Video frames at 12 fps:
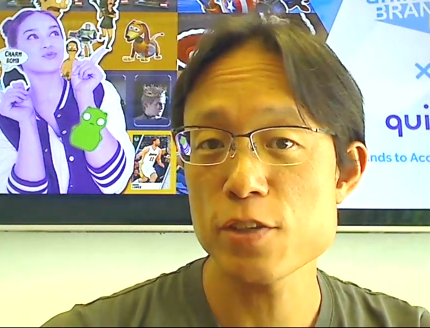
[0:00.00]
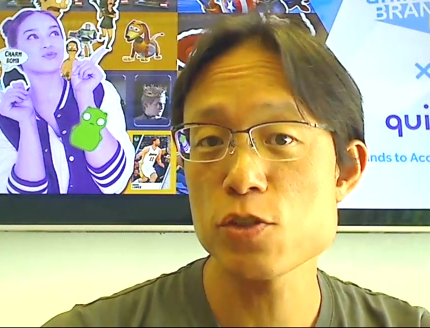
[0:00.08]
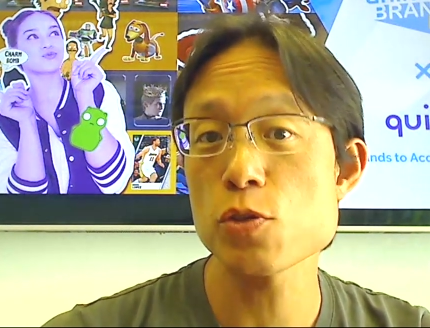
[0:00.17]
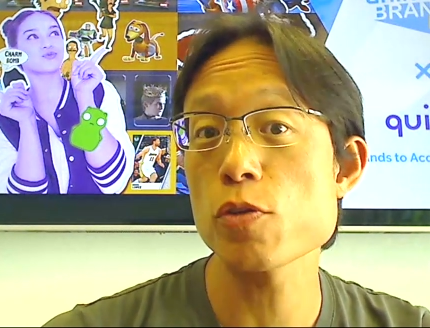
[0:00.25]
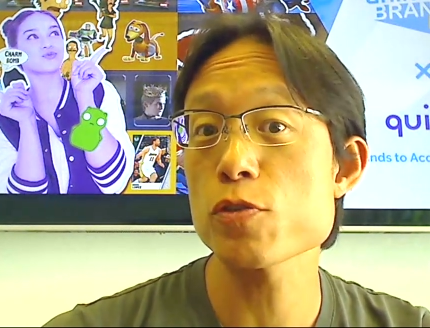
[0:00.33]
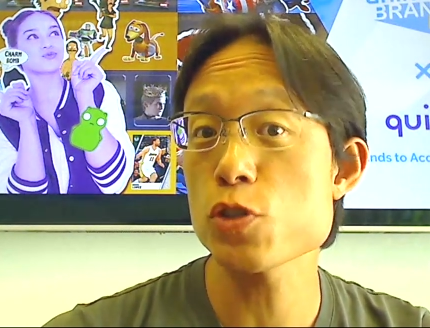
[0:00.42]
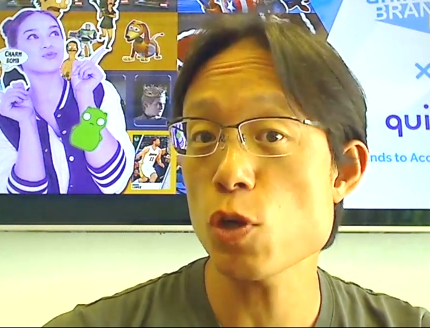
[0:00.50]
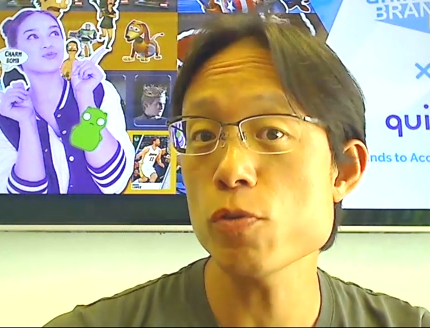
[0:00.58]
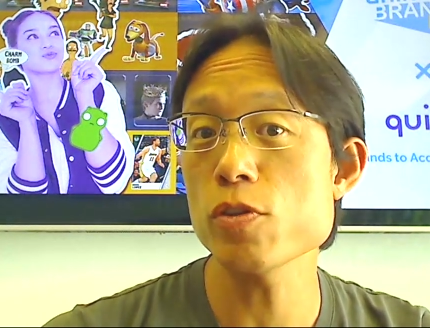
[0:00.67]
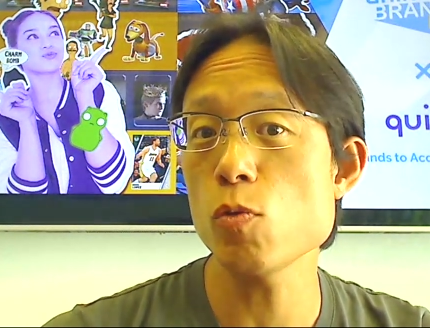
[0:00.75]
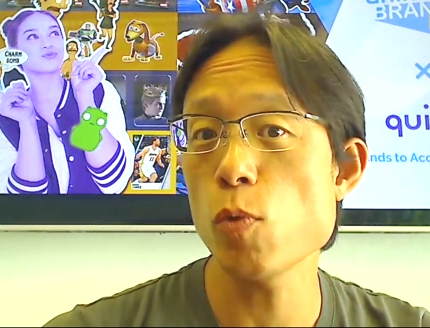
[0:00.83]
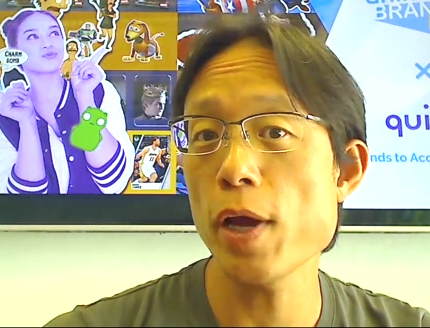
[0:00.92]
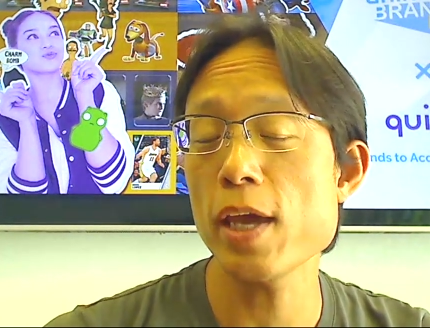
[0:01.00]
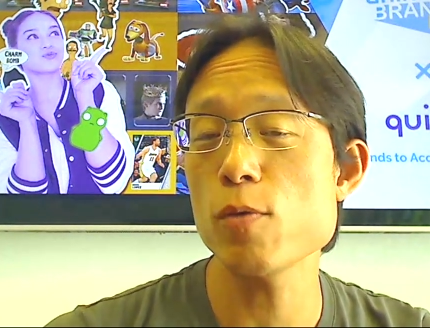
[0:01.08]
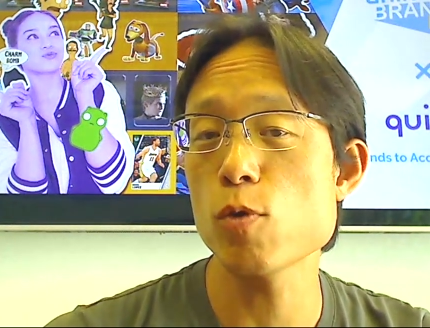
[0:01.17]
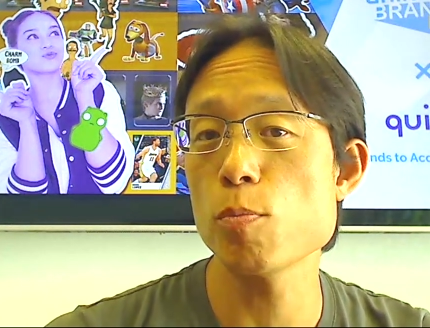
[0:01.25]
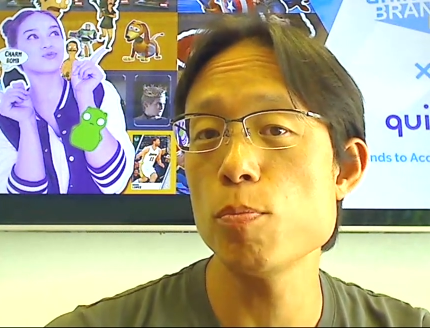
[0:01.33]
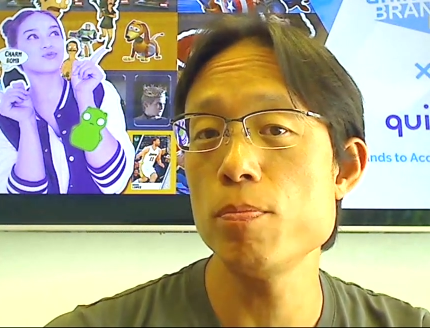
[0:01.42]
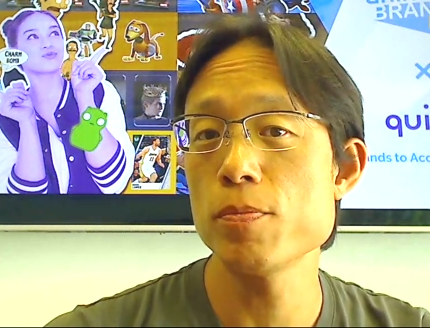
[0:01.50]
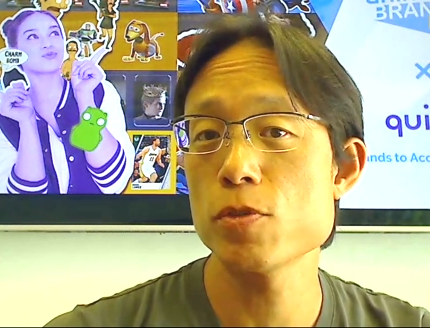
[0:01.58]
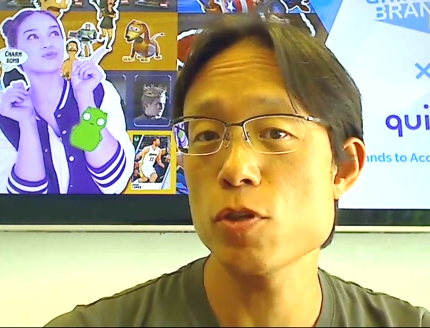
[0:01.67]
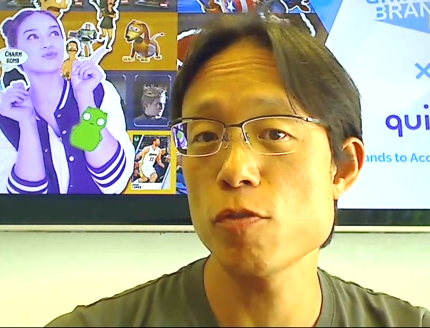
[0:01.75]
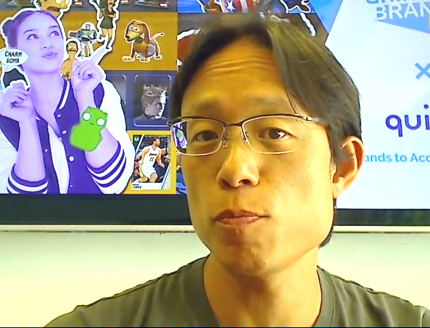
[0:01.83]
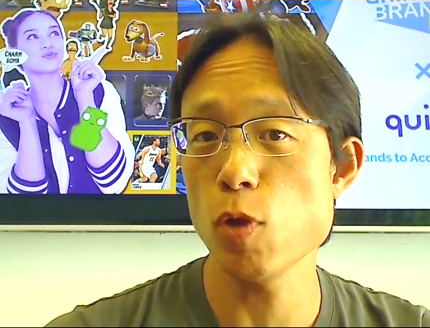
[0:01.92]
Speaker 1: has sort of shown the way where
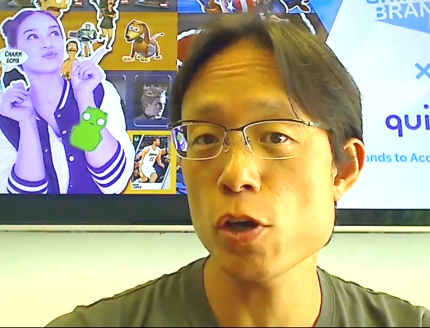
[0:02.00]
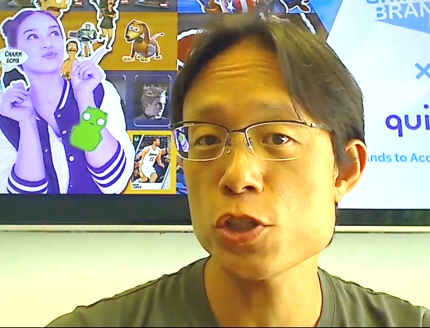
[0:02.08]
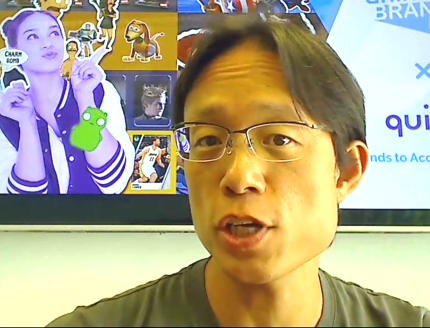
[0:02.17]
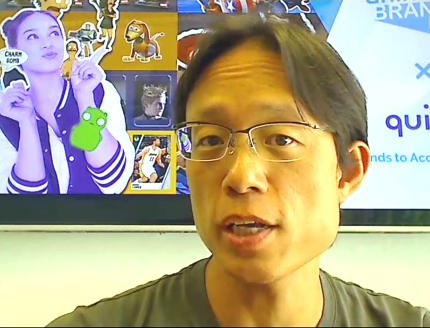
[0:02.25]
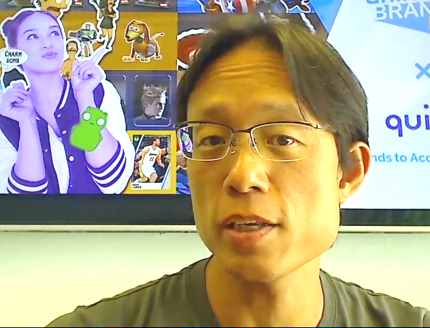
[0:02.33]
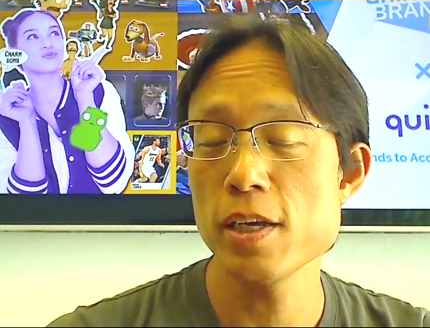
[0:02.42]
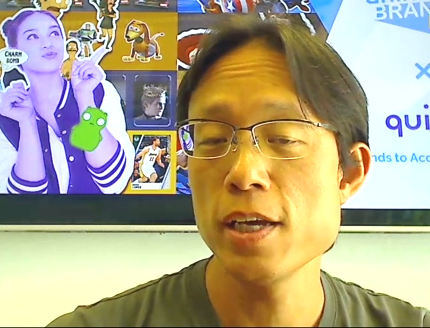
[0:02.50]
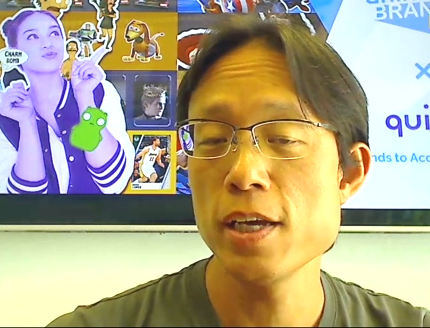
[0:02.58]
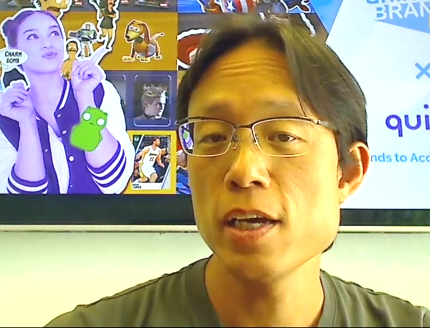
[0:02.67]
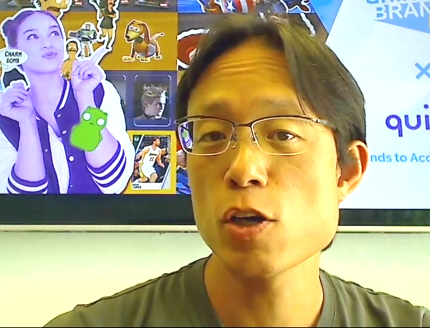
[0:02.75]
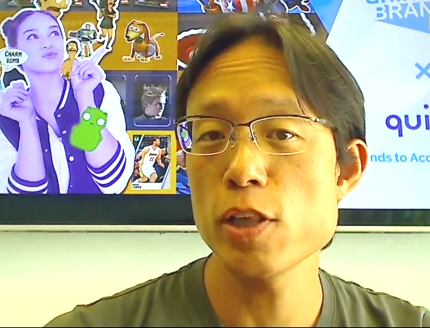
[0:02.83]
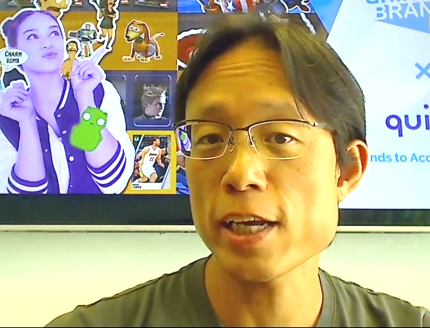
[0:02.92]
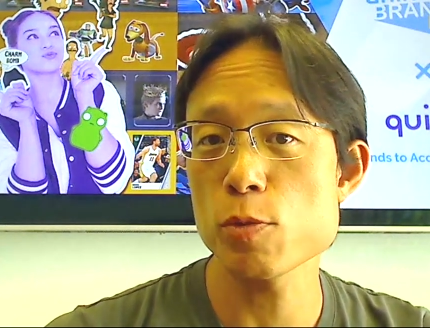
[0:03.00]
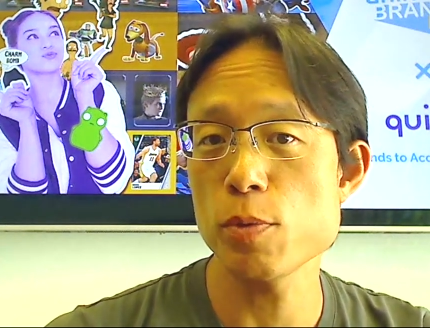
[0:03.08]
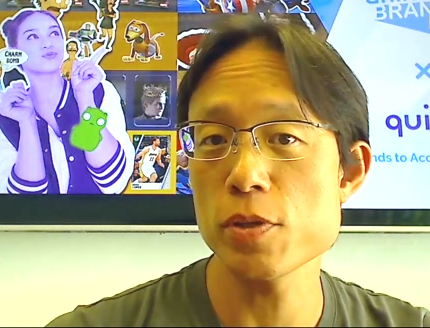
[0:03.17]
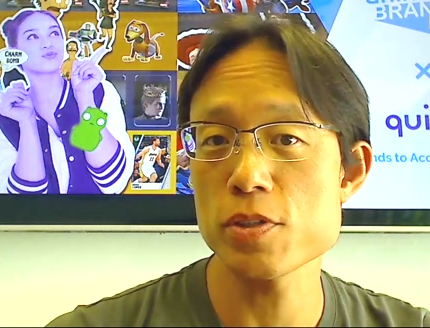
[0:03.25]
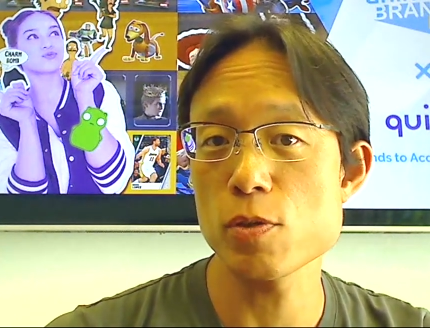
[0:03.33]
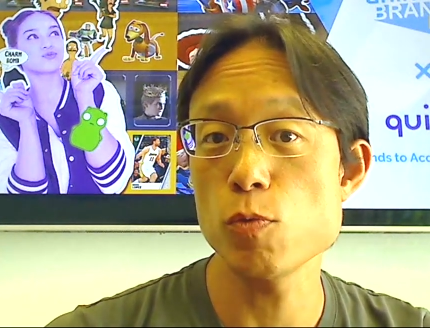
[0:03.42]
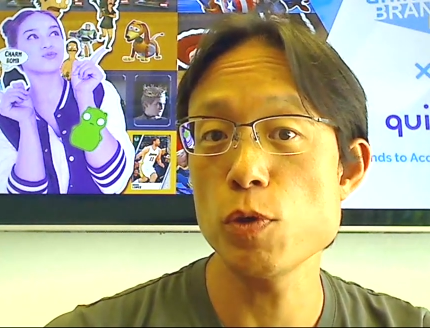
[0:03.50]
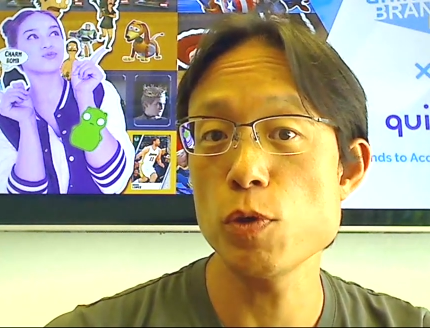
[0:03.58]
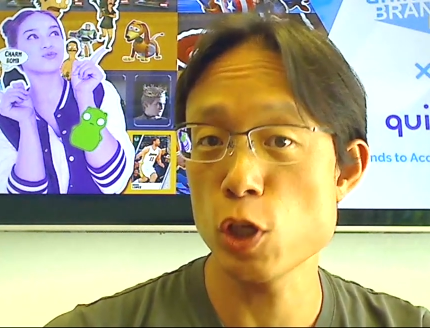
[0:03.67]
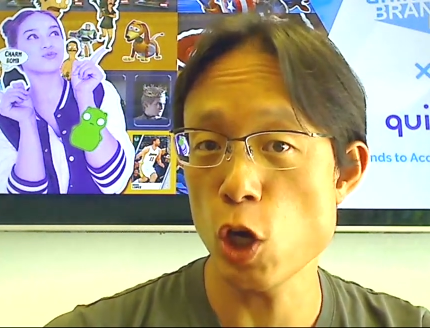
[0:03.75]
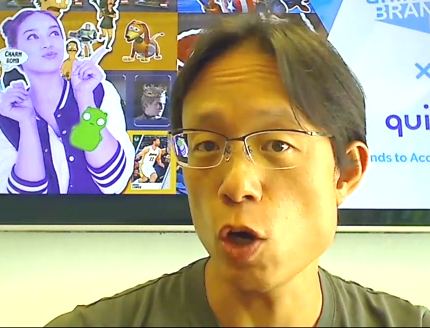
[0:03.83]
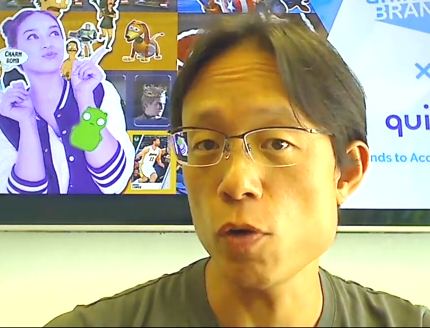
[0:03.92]
sort of blockchain collectibles
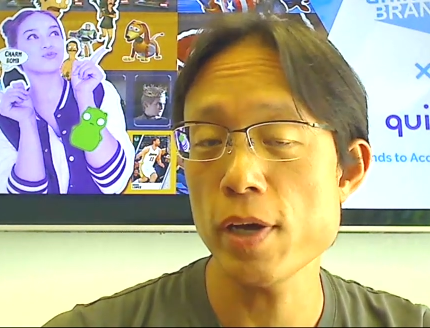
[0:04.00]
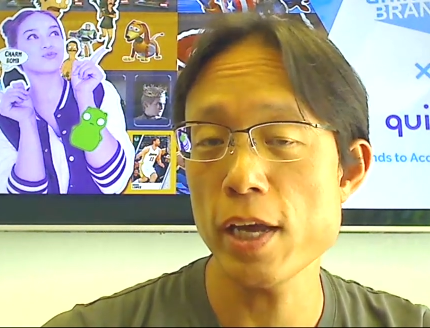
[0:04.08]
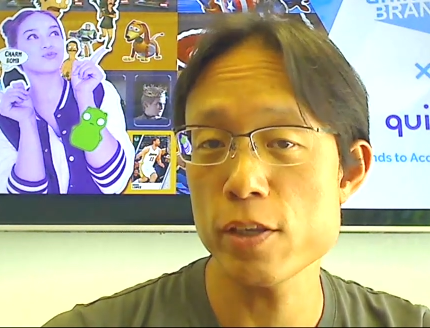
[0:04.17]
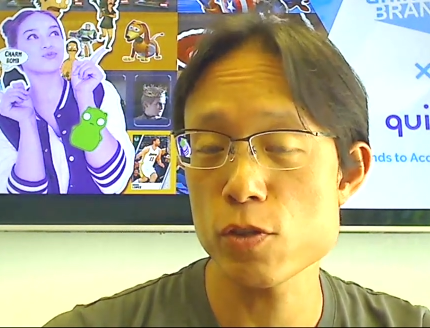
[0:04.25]
will go.